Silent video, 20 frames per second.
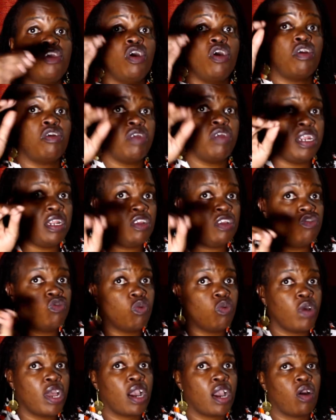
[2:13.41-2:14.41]
your
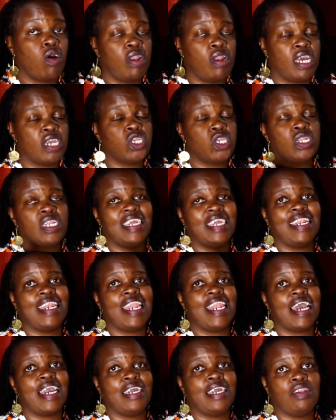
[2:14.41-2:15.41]
ready-to-wear collection in
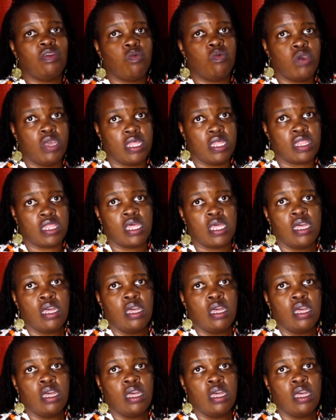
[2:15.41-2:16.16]
line with